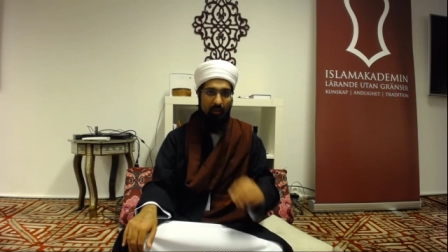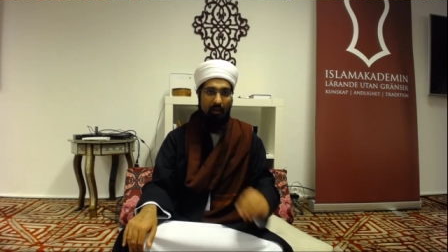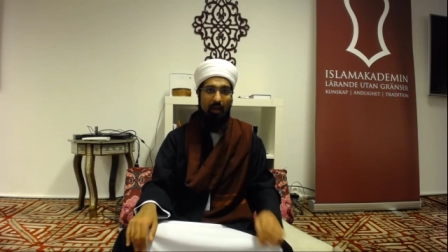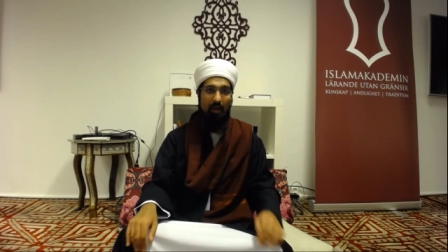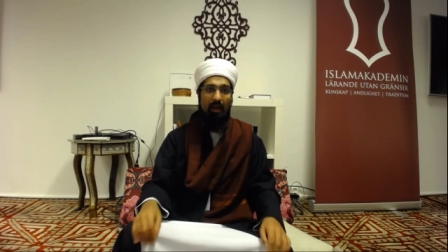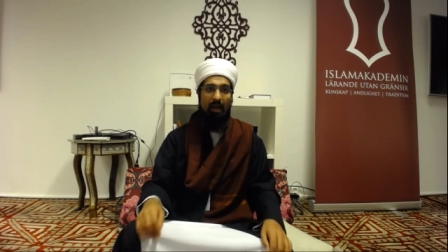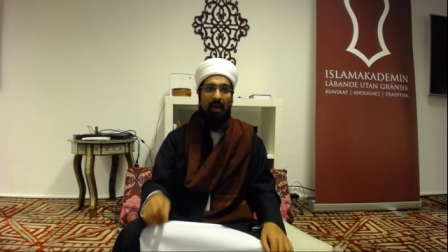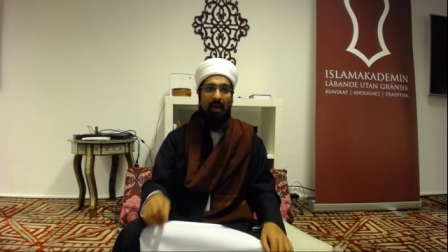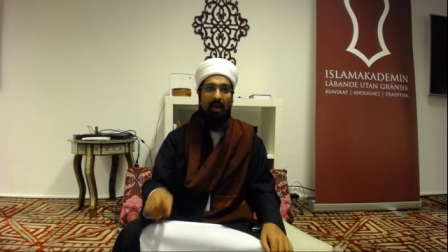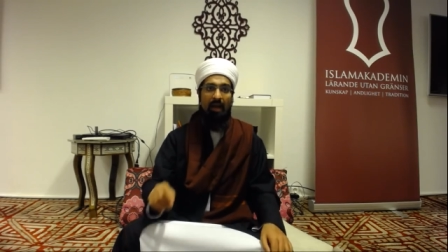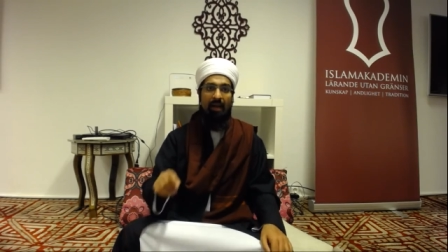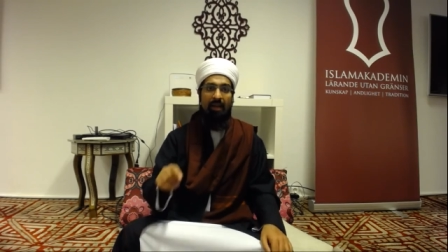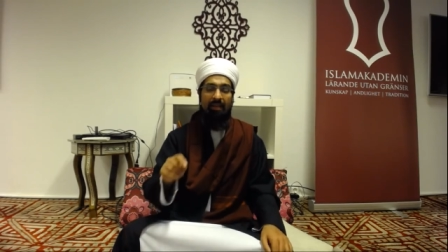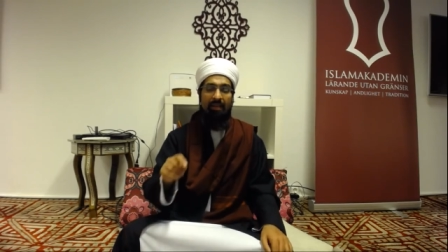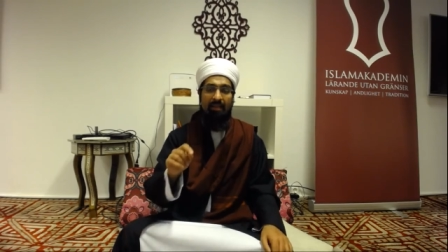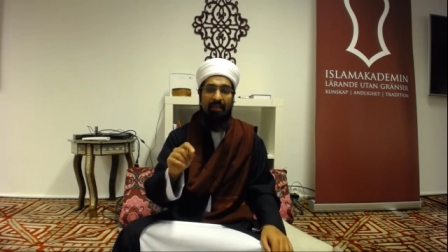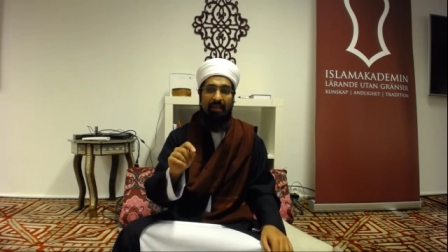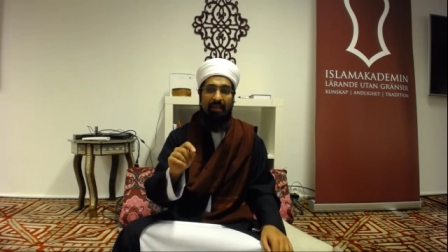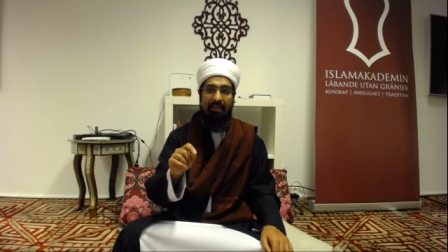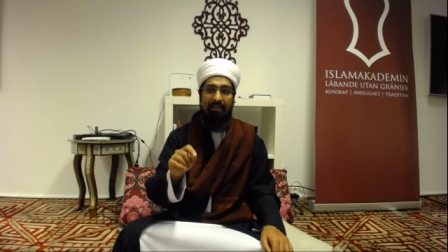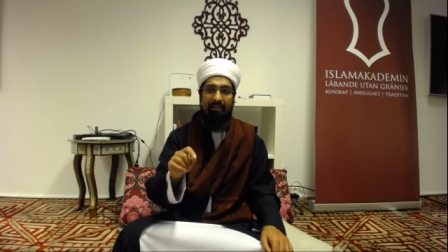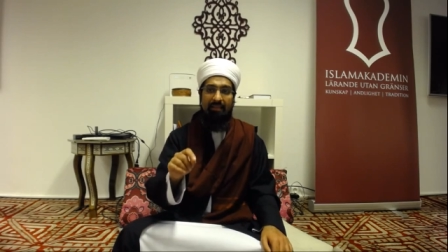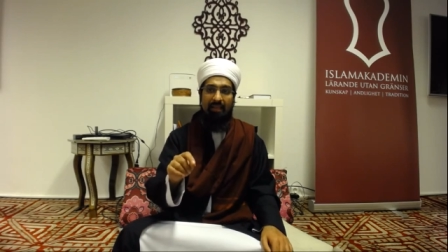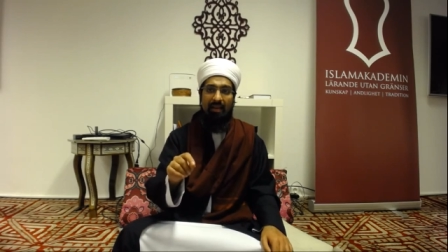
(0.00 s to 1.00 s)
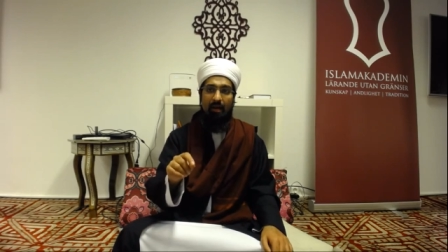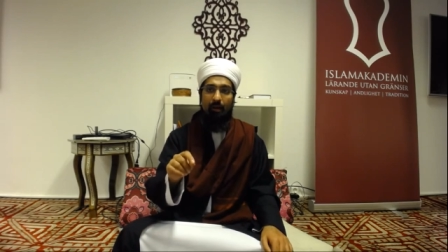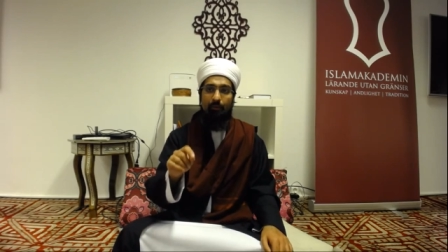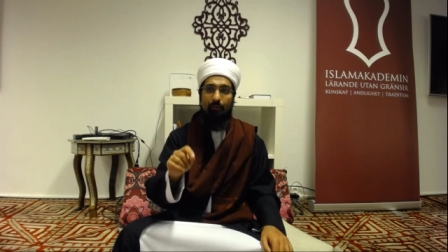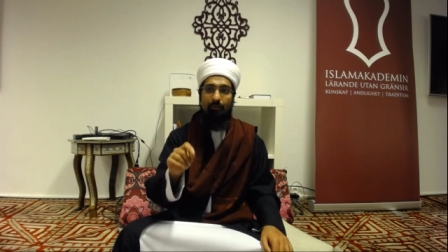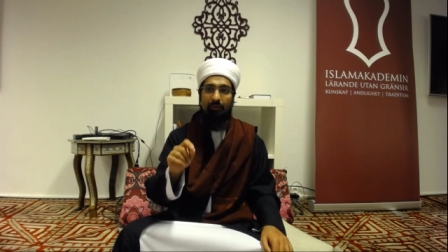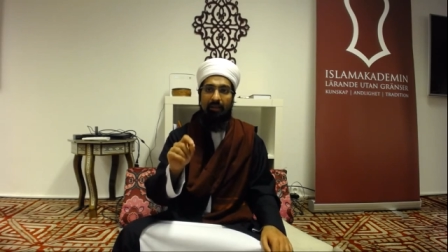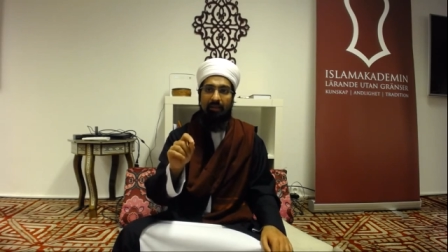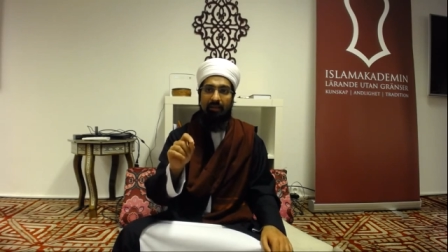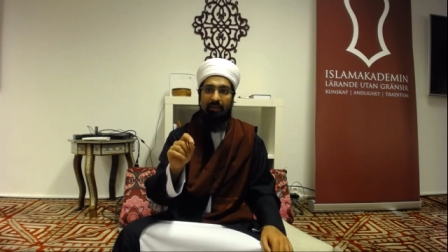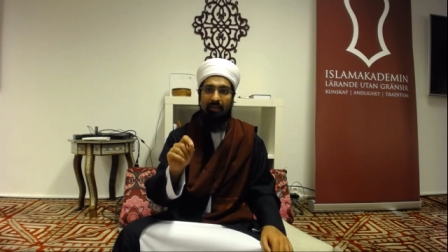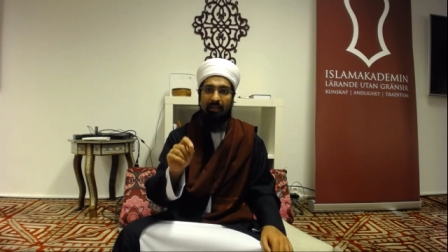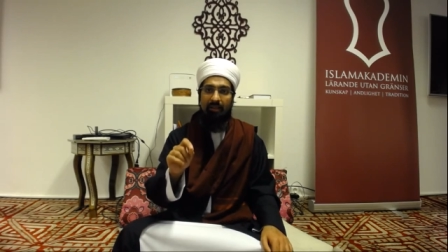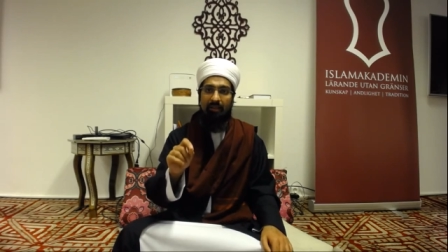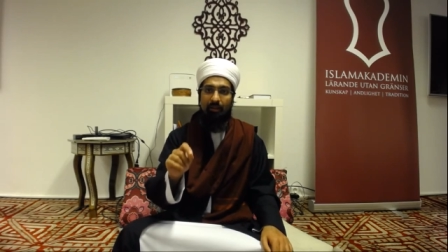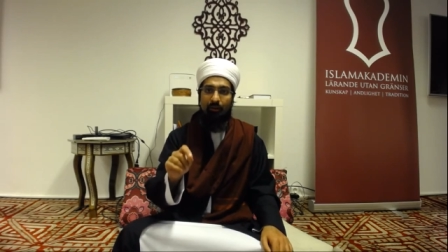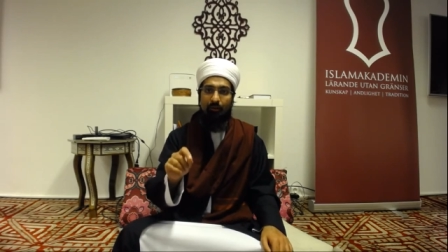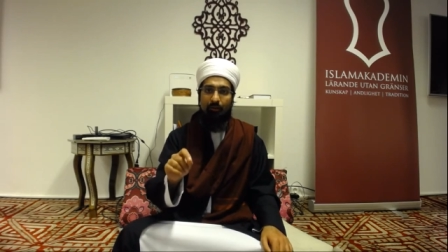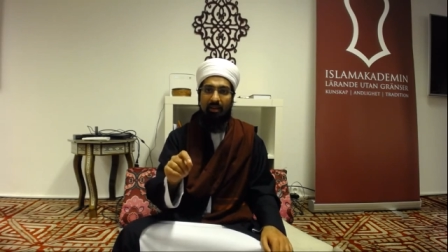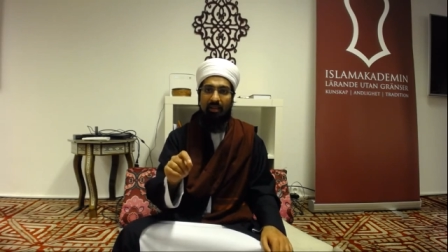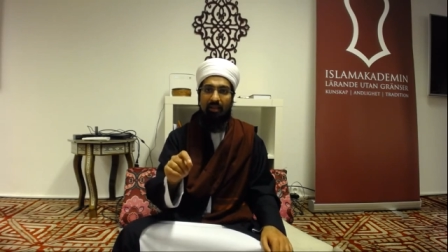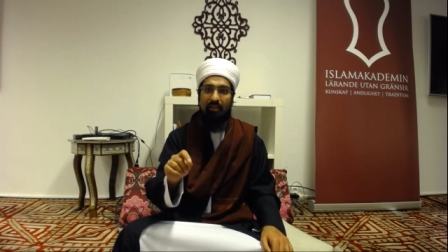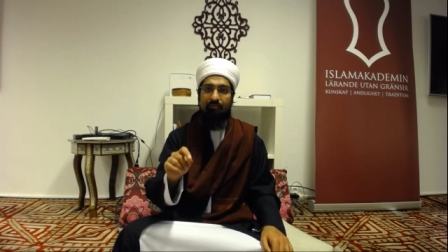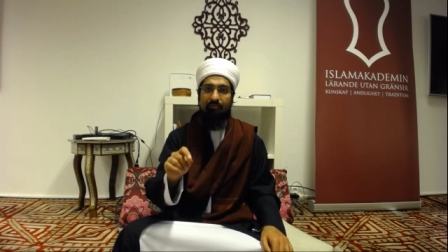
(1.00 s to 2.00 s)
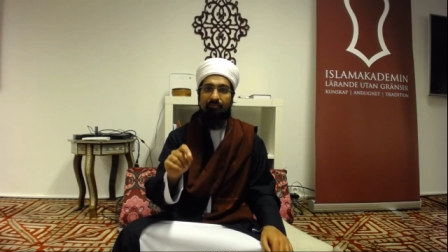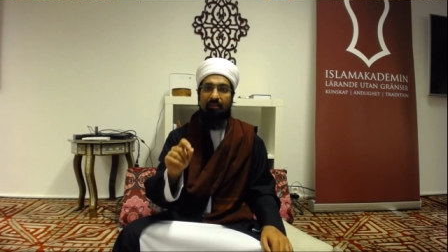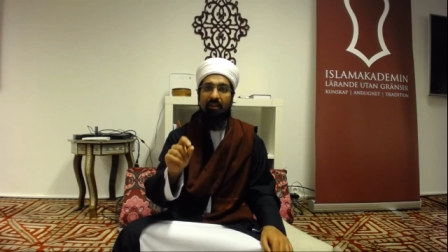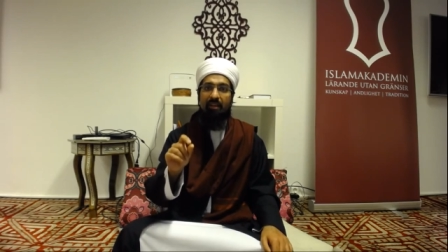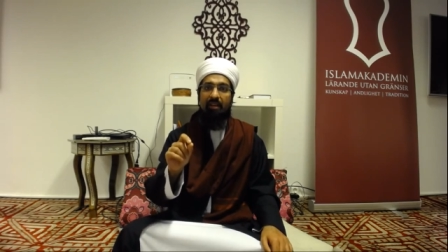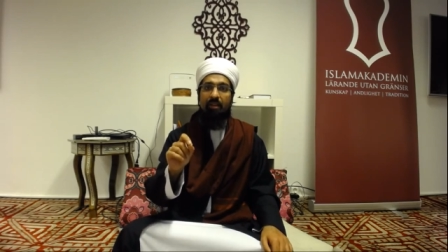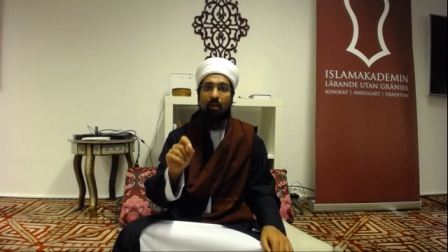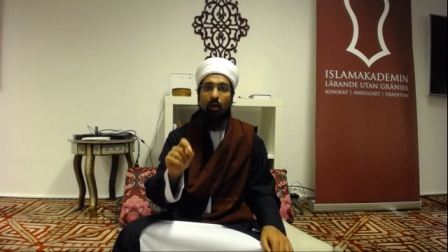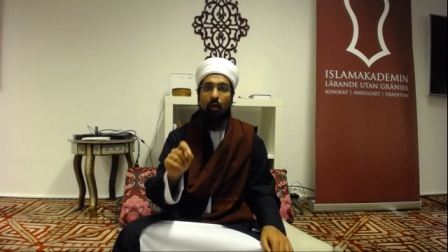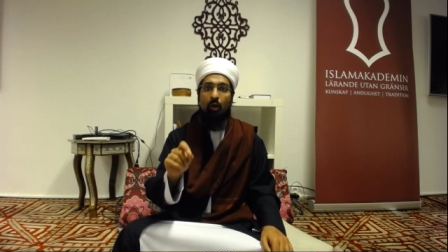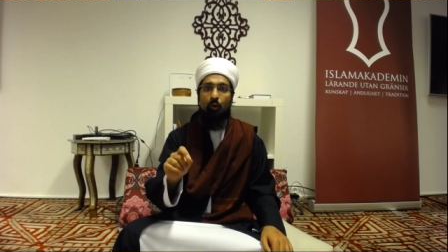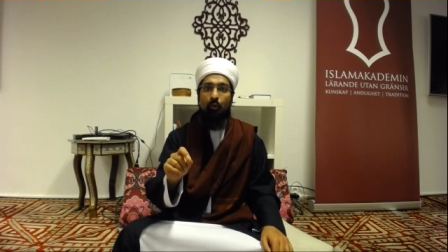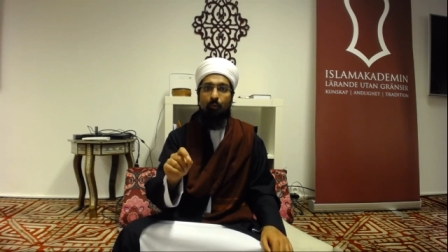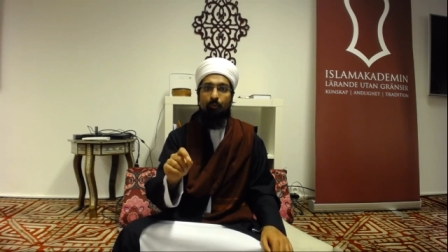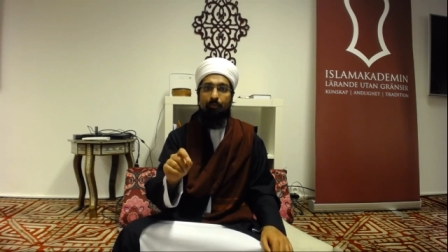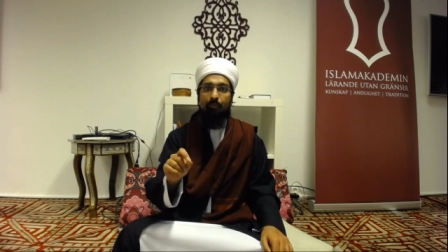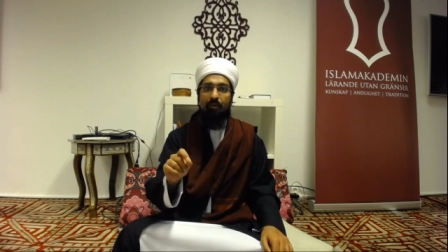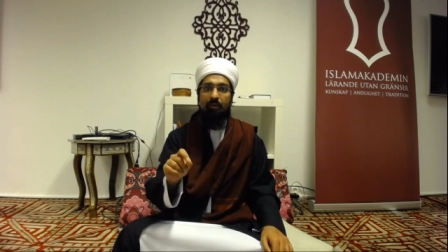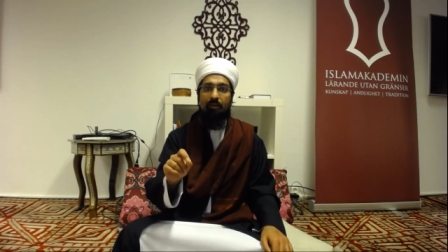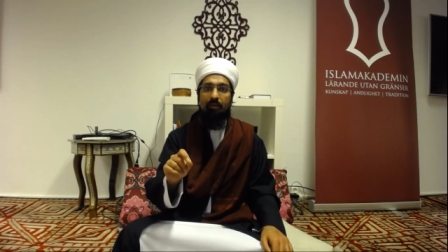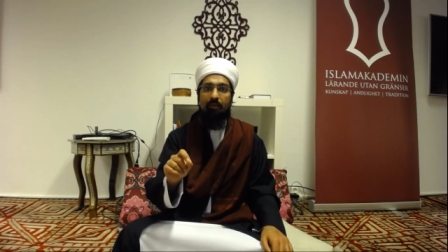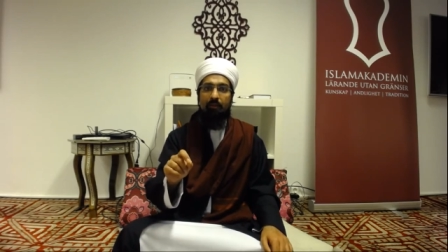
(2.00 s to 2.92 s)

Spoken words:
I lay down in her grave in hope